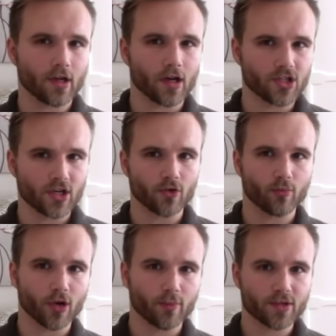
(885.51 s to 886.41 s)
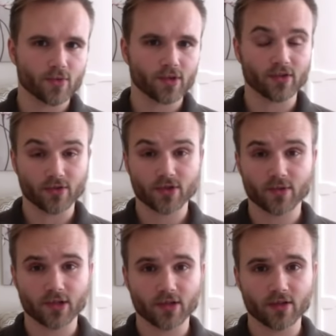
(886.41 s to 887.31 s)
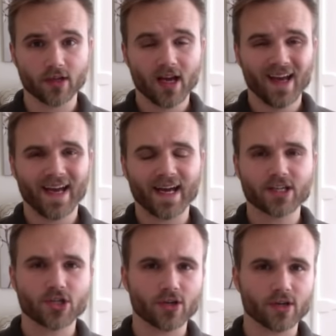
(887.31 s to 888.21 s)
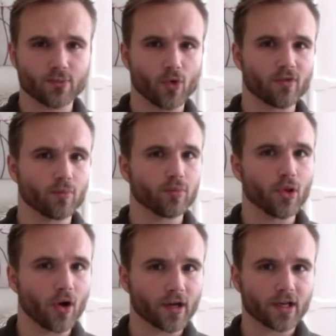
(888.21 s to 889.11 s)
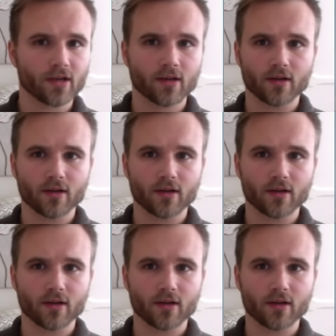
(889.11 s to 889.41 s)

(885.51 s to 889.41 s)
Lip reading: a general purpose one that looks really good. Extra is more of a blogging